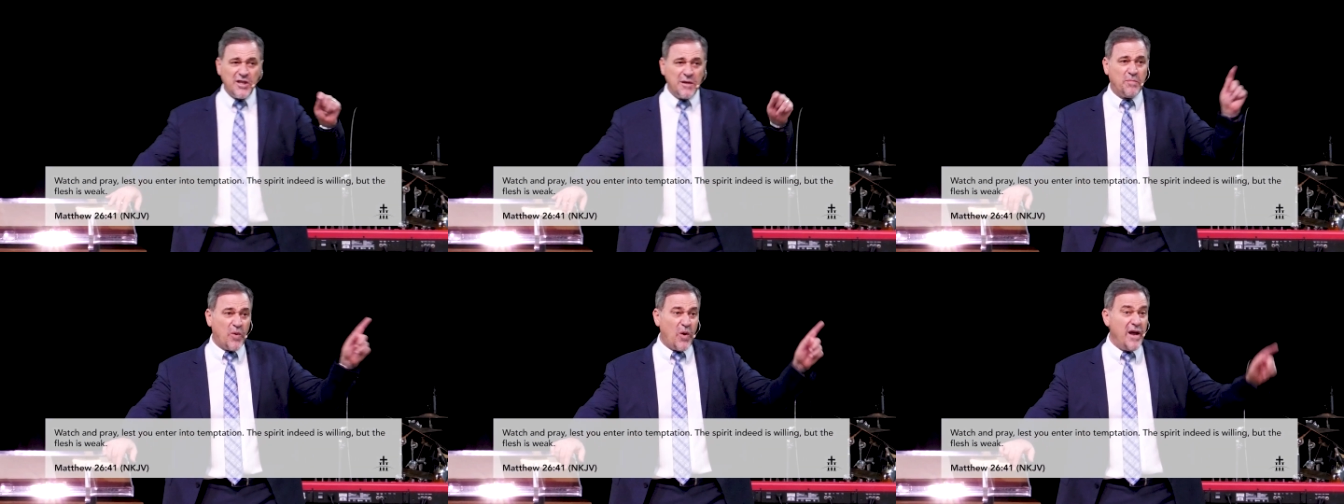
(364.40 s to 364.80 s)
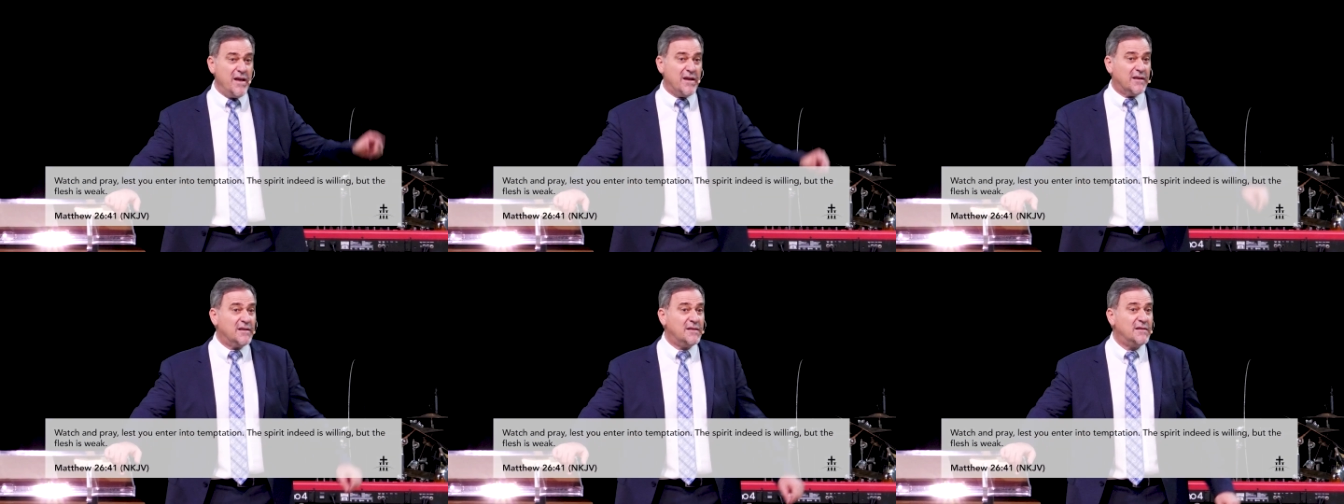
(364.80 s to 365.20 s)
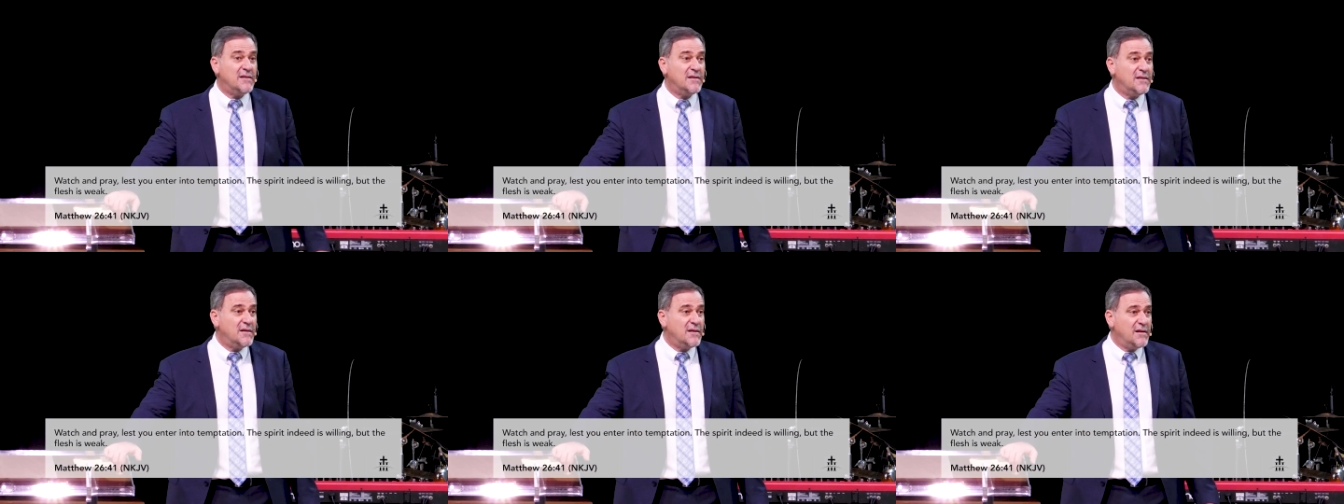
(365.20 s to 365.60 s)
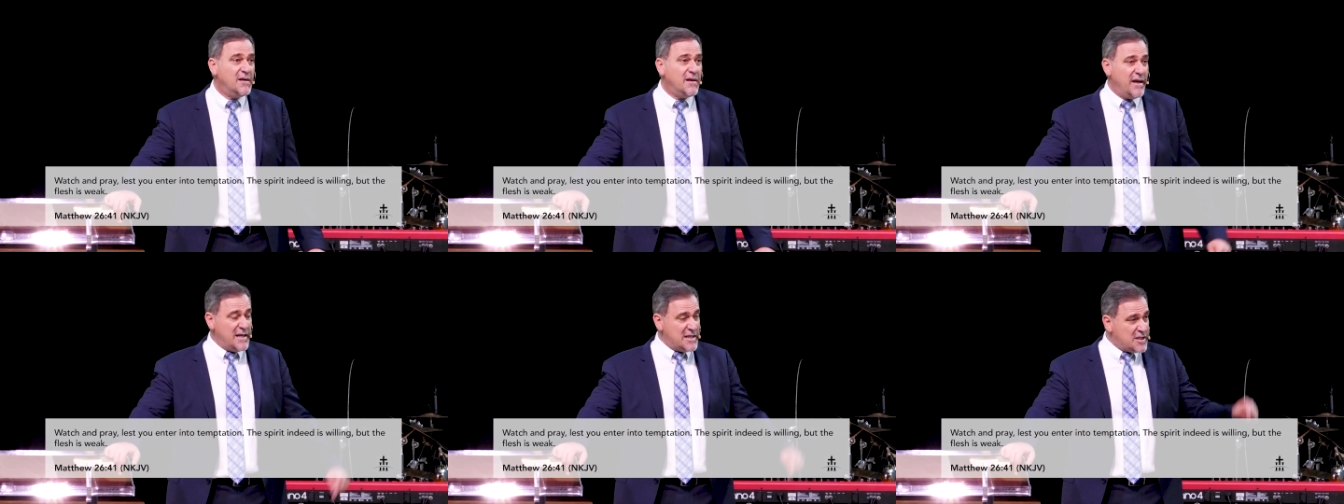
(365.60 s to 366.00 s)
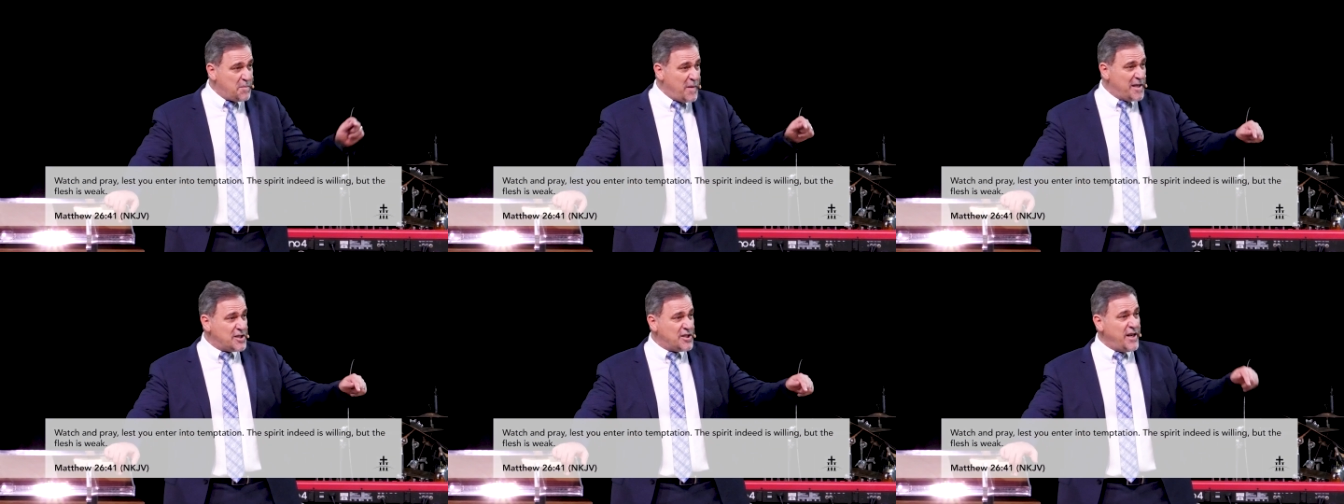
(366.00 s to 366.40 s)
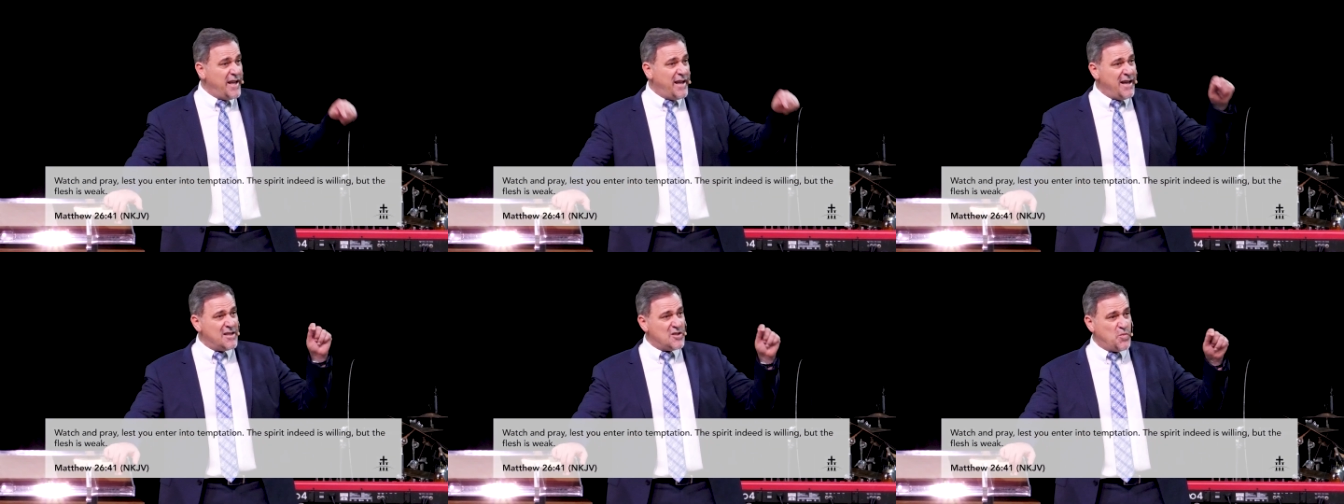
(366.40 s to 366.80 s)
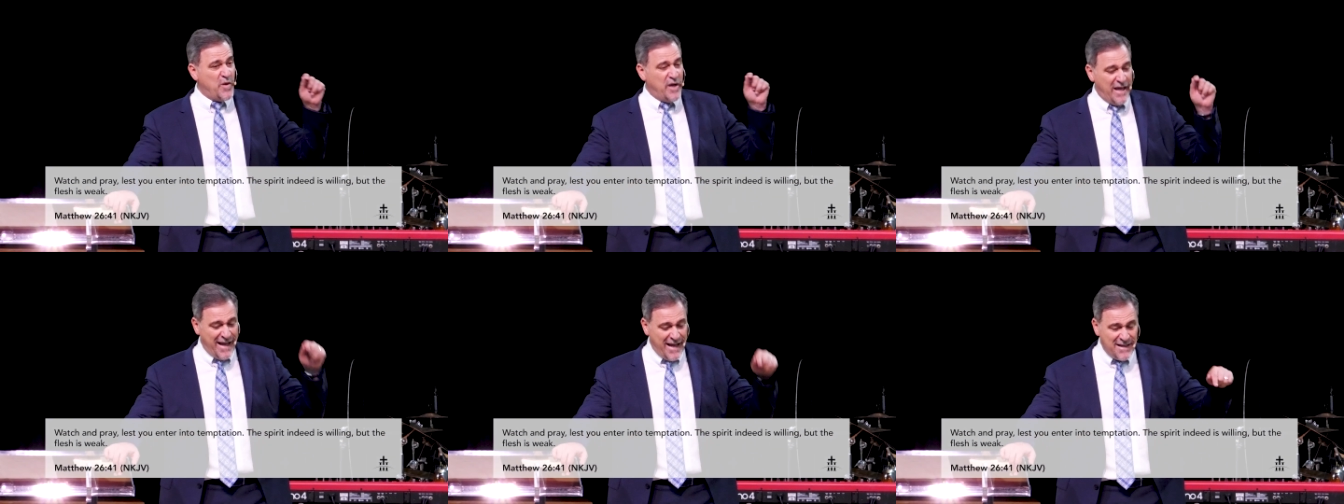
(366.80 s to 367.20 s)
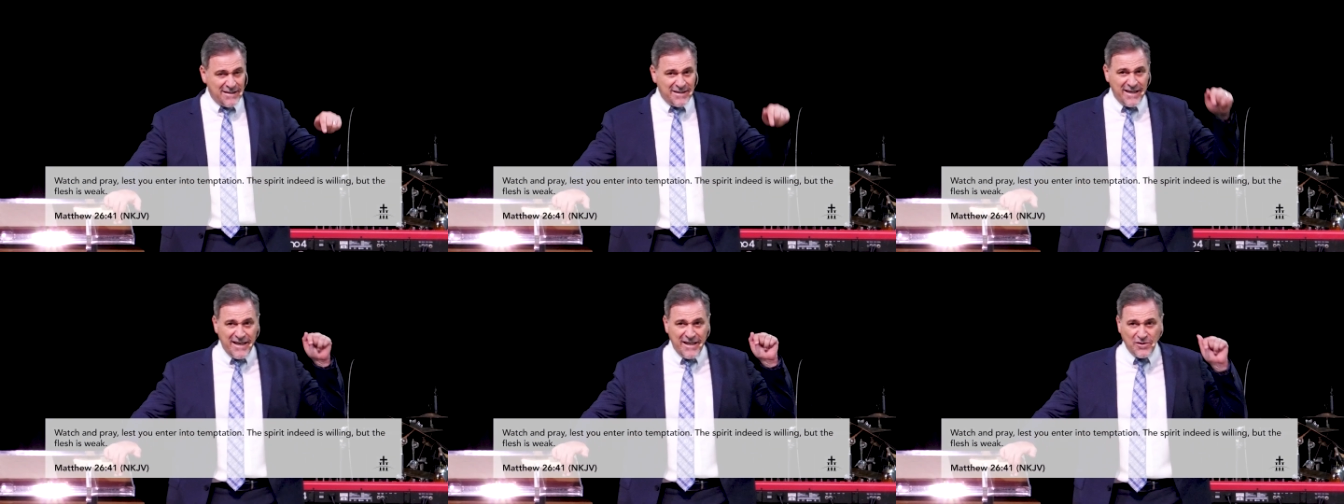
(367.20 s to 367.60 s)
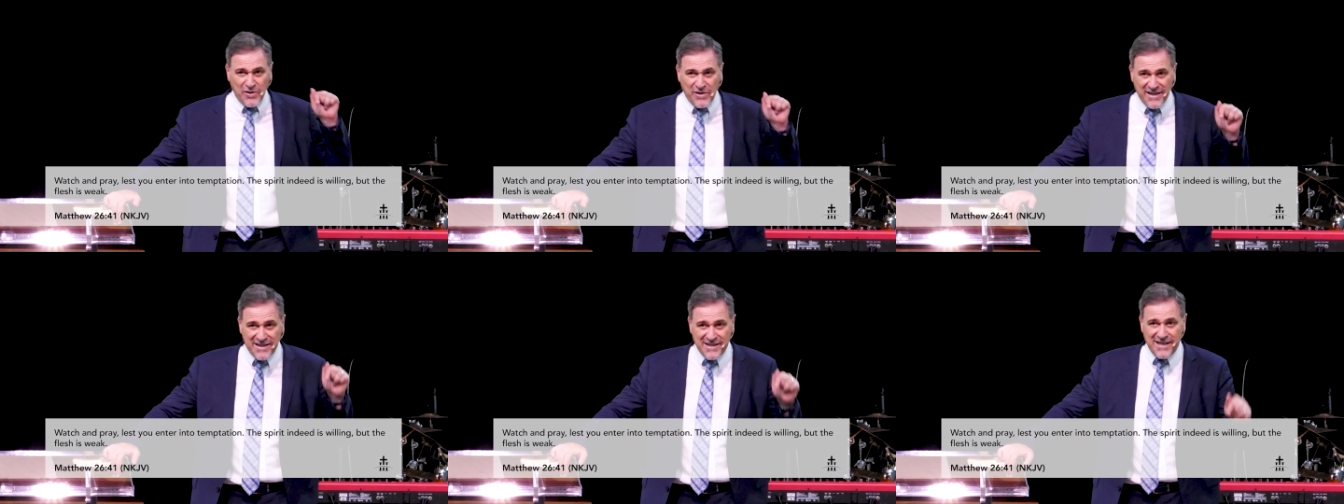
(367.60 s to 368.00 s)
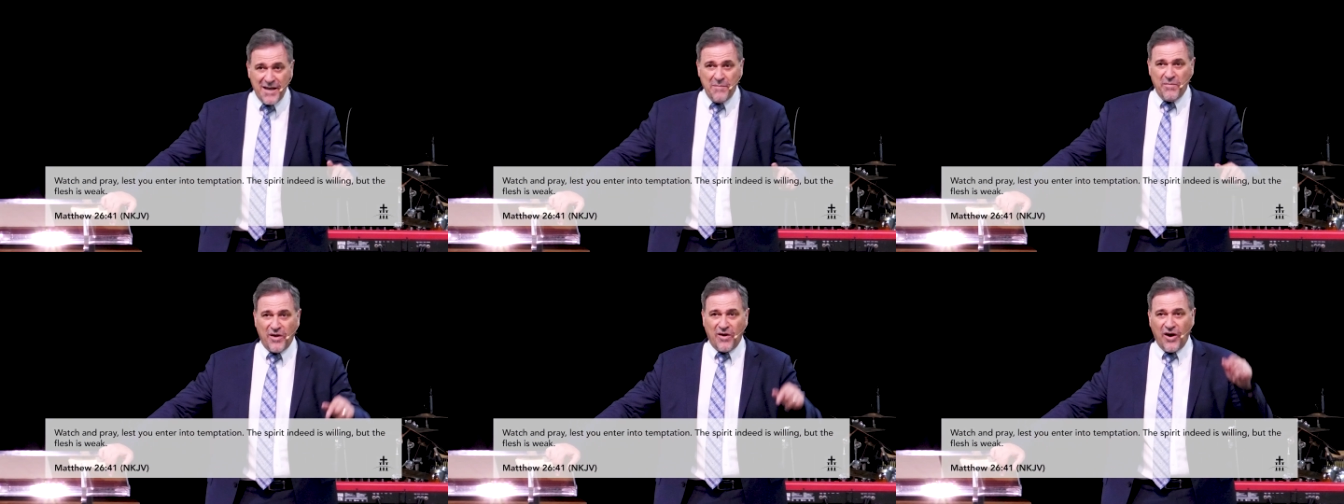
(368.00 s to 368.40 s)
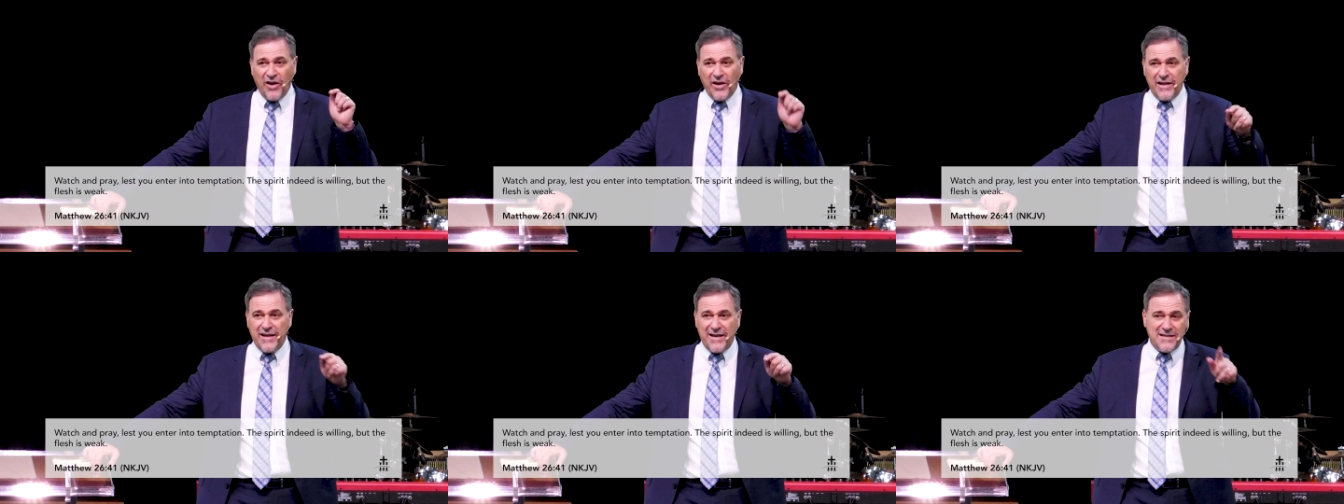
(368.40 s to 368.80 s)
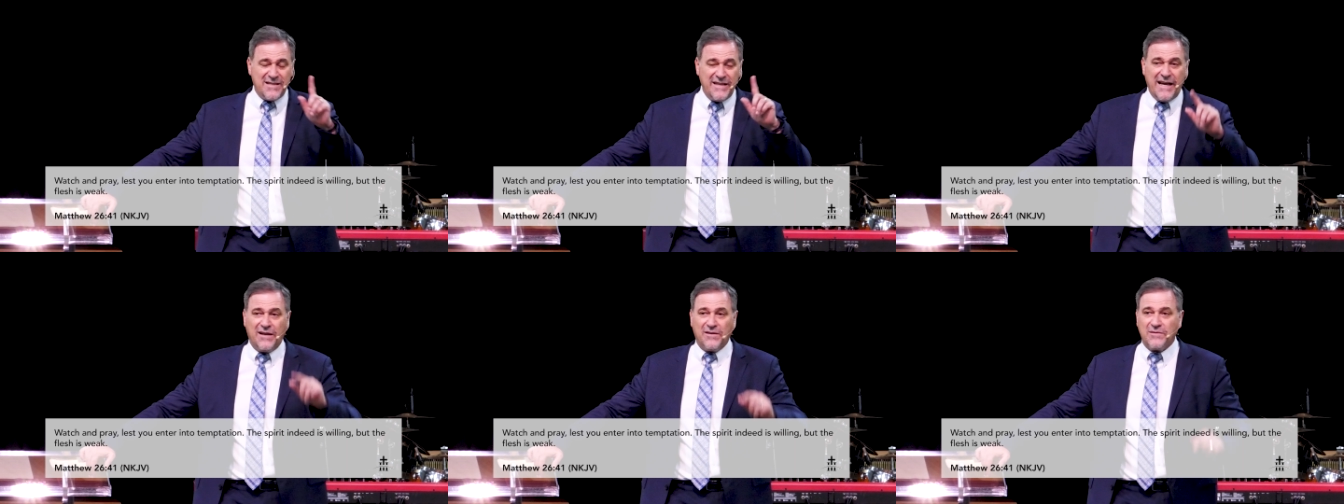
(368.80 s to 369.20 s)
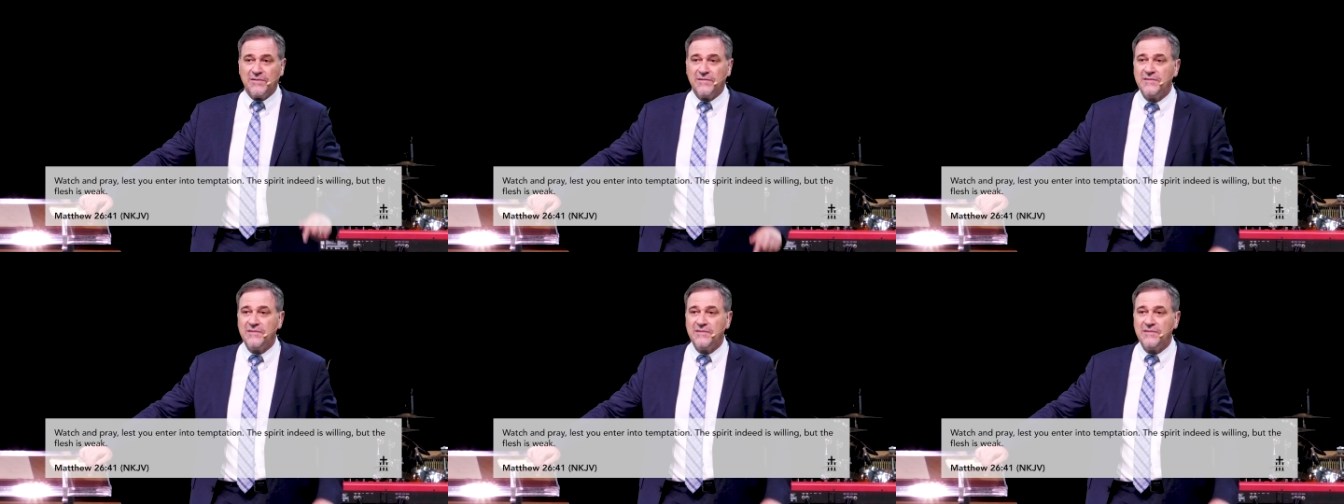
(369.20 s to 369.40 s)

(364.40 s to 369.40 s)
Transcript: and pray. Especially as we enter into December holidays now.